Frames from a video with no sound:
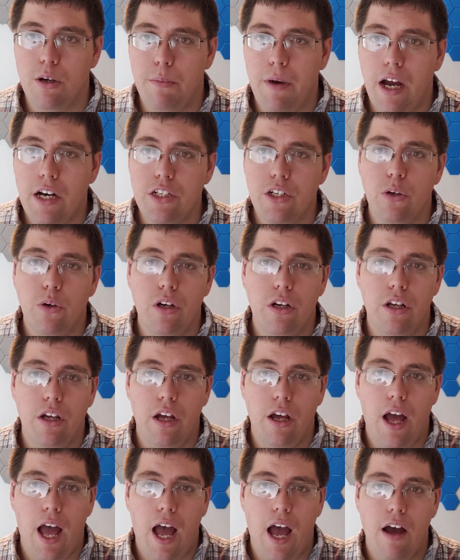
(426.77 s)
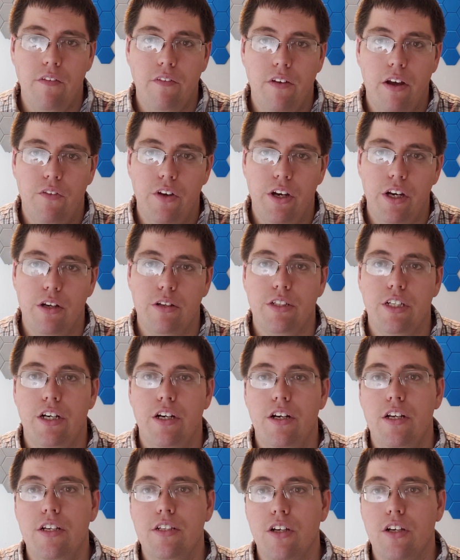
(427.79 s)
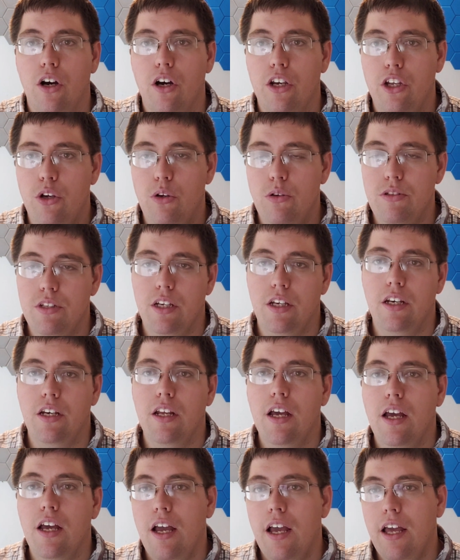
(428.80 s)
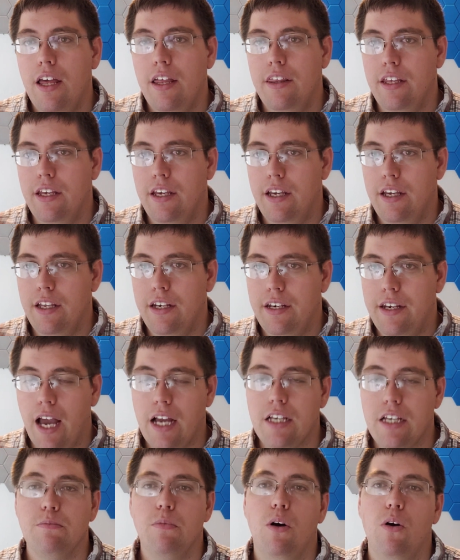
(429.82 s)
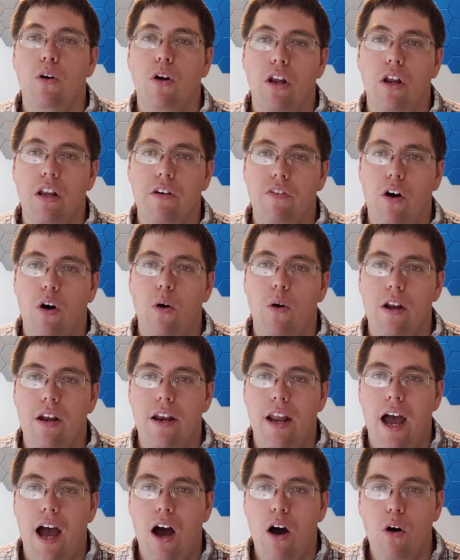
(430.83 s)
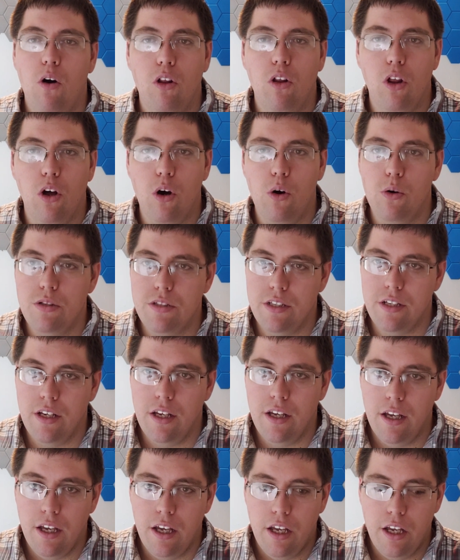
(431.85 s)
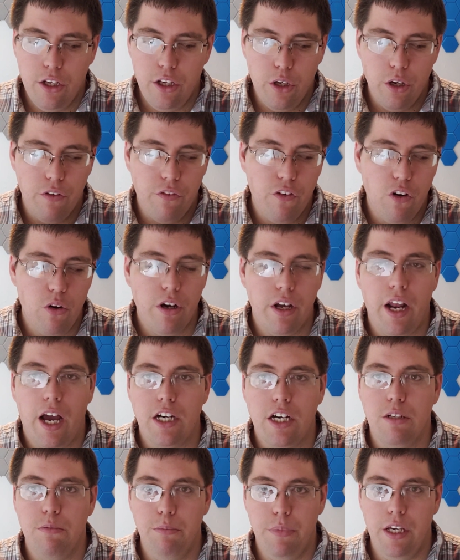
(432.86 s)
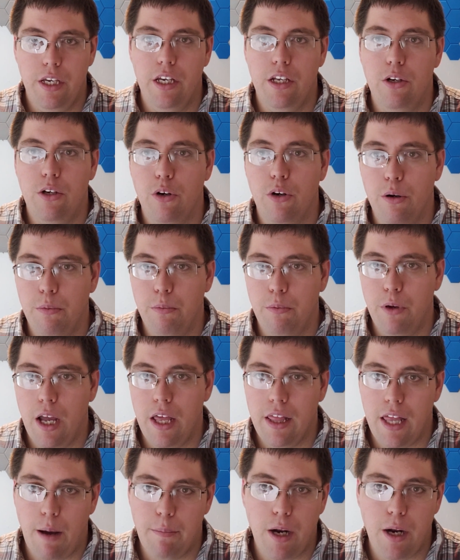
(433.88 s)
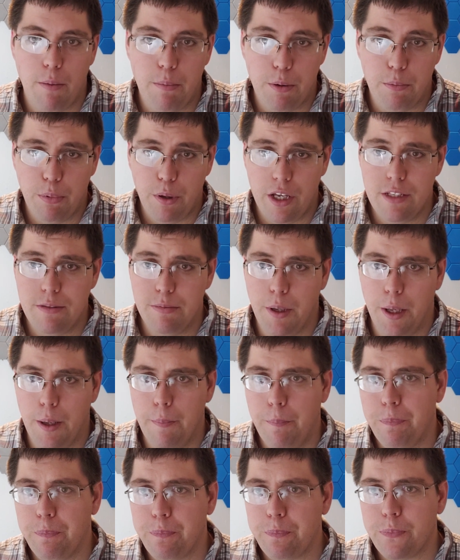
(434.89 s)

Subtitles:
So I'm actually going to have a video series on using the DeX mode on the phone and how close your phone can actually be to a laptop replacement.